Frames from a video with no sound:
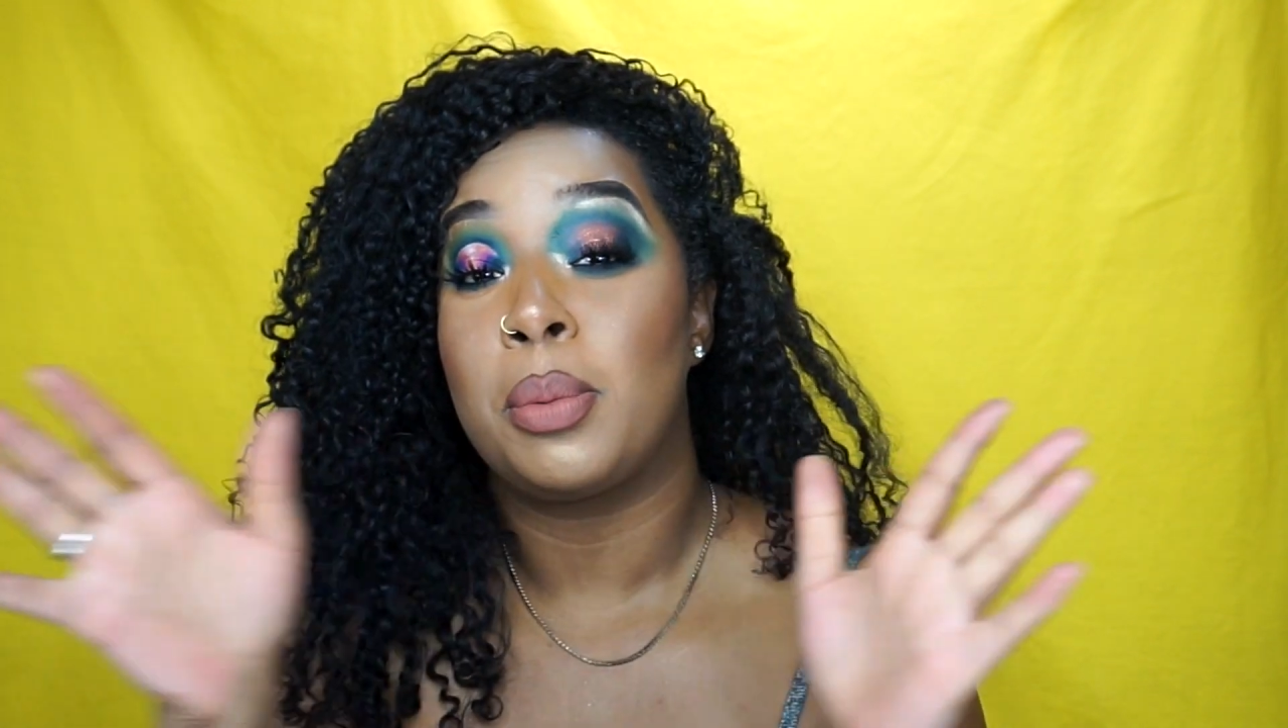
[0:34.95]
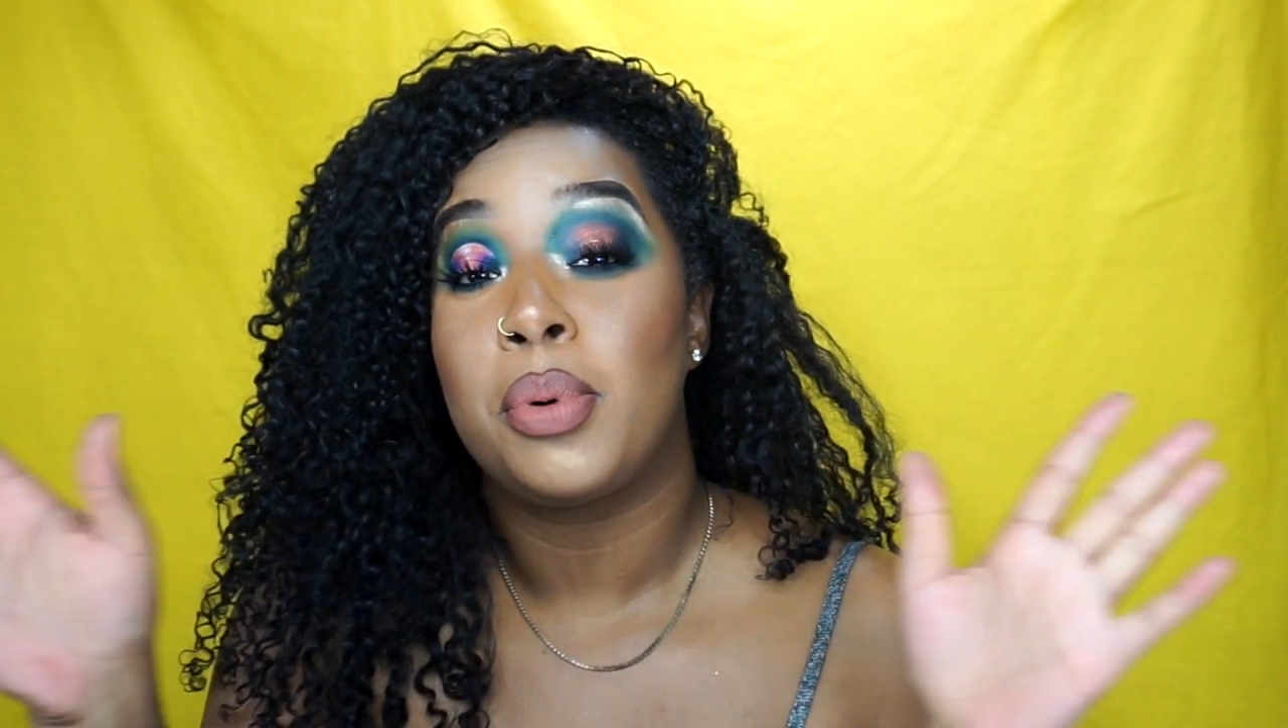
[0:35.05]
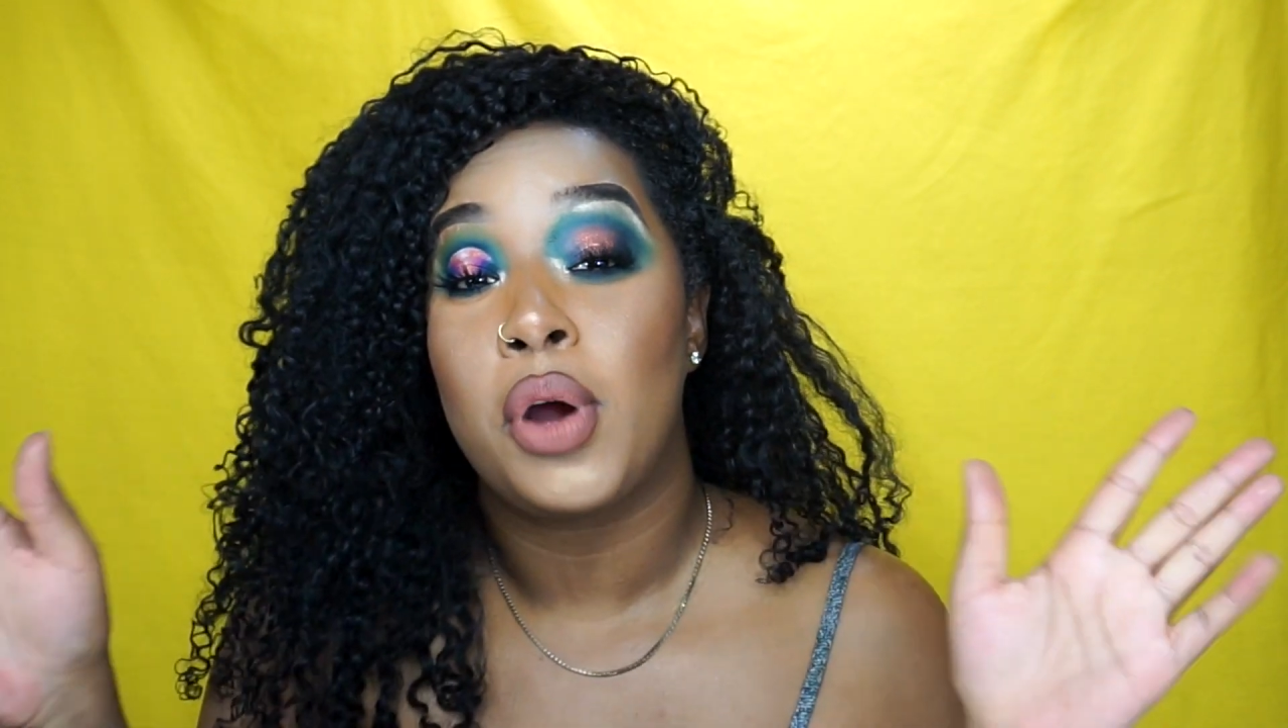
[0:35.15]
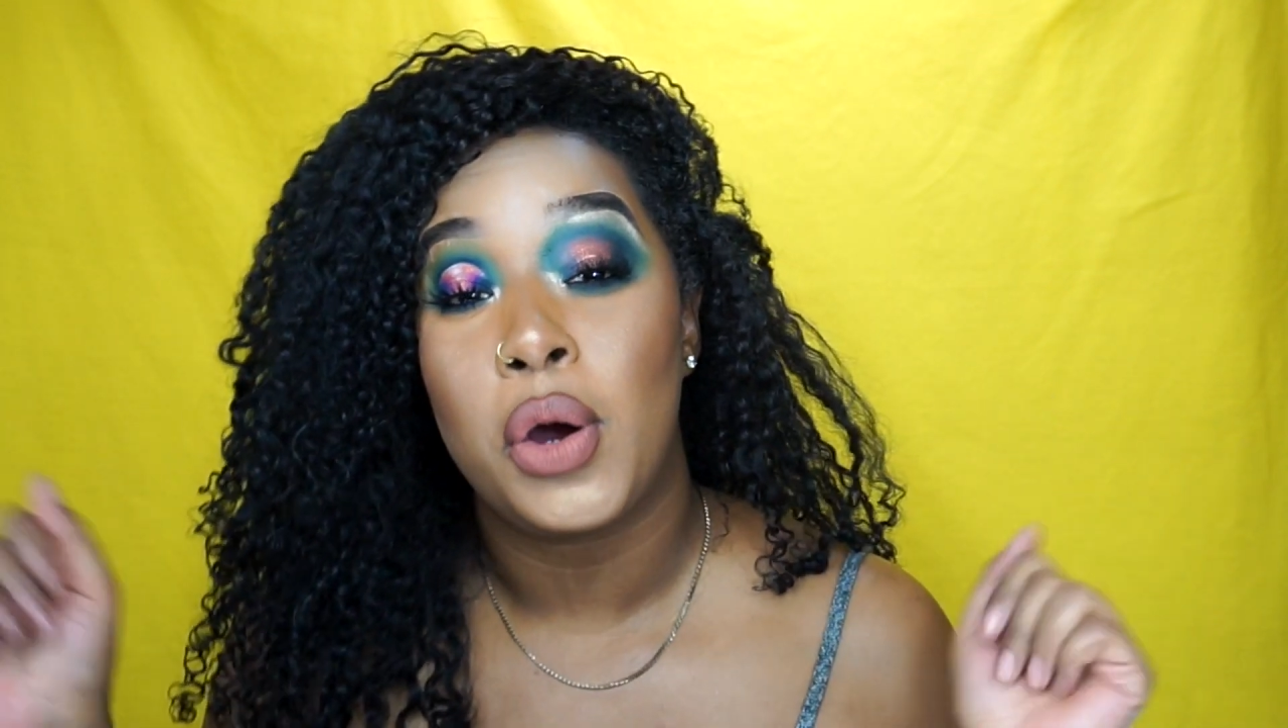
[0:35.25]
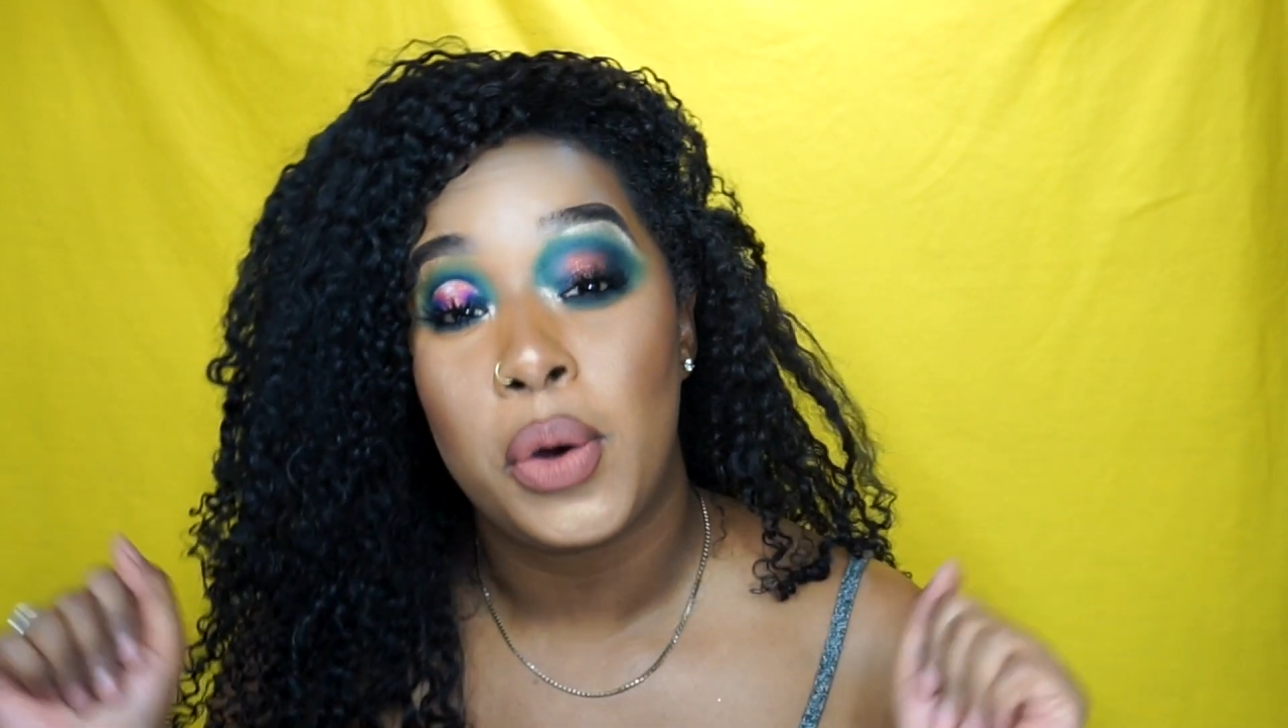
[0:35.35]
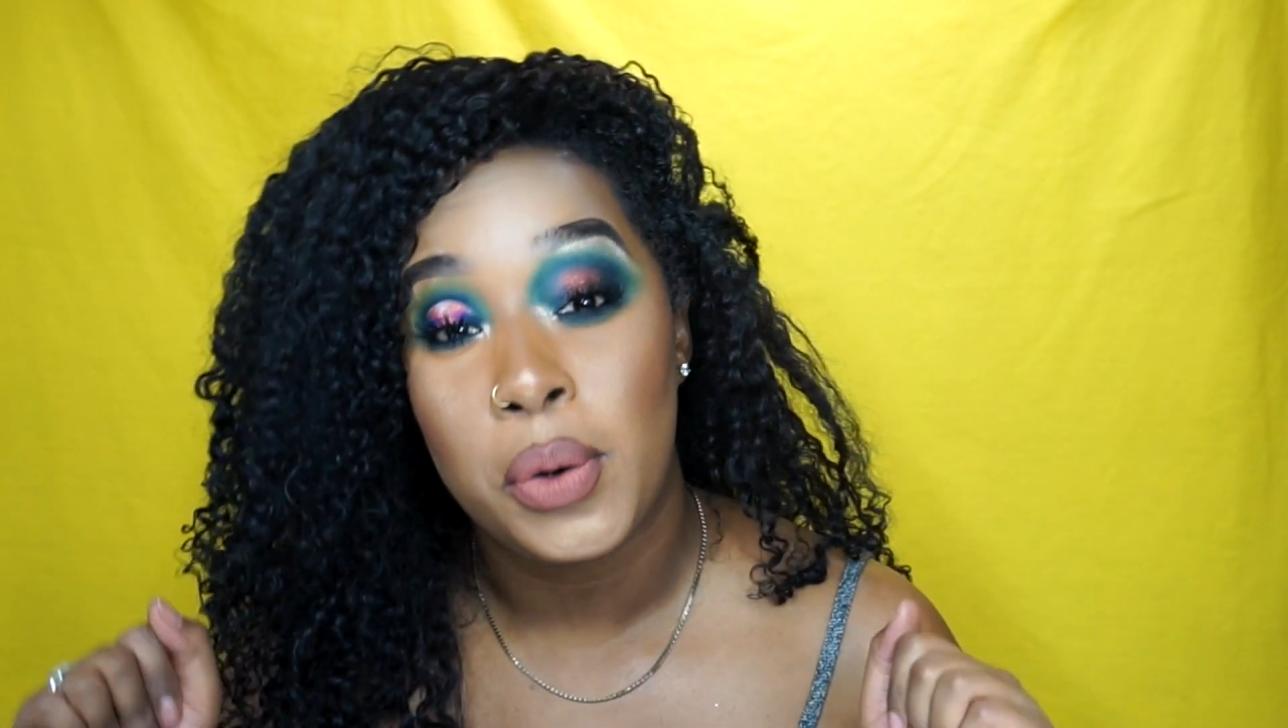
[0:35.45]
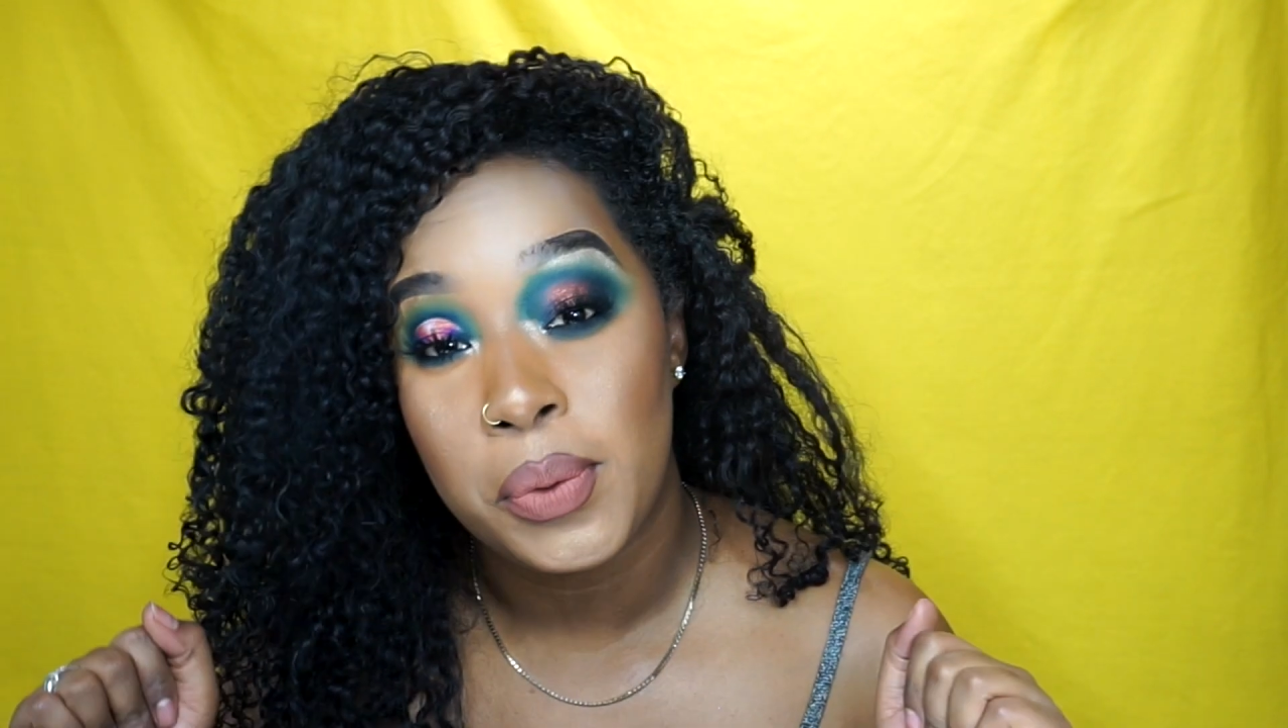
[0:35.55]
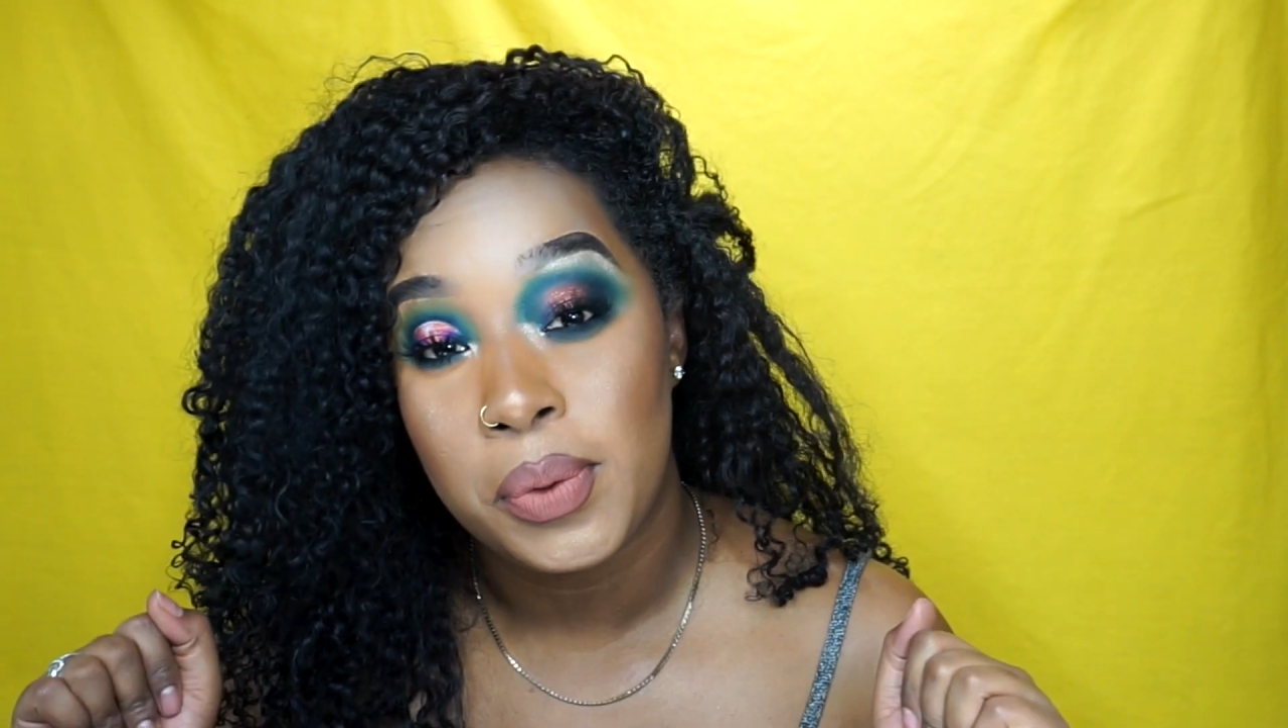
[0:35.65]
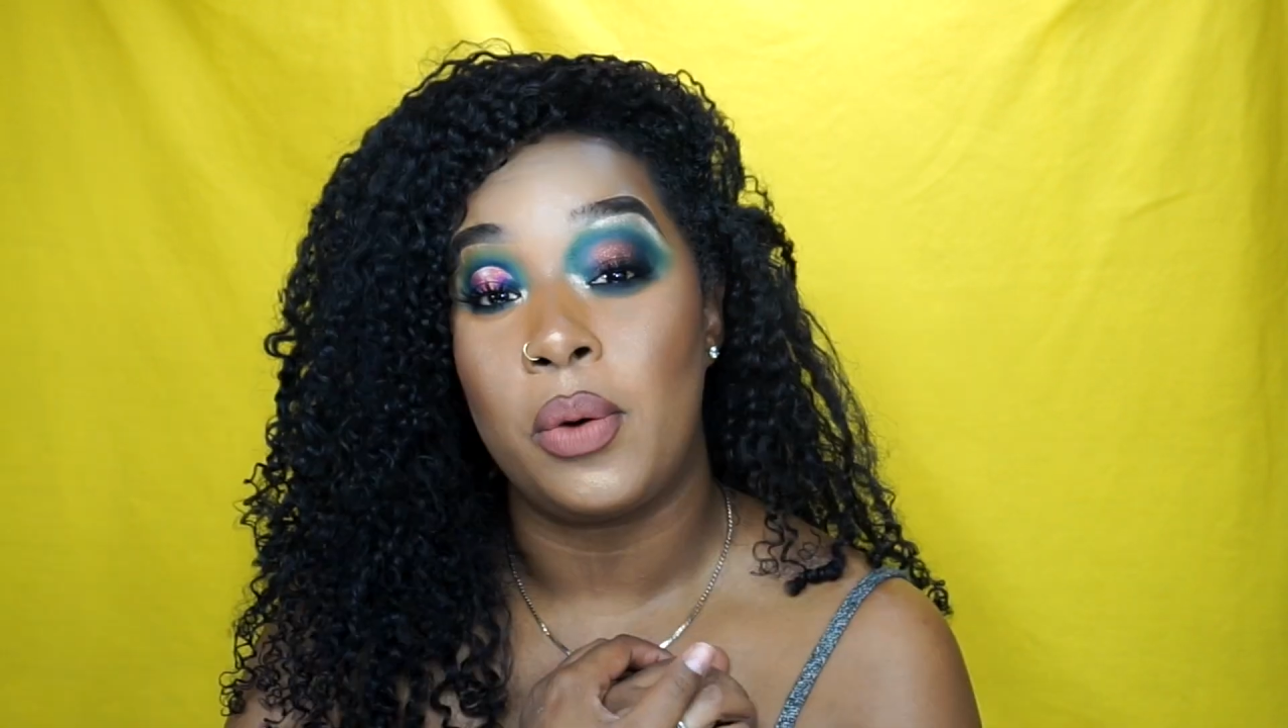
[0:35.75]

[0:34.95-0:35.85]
pro.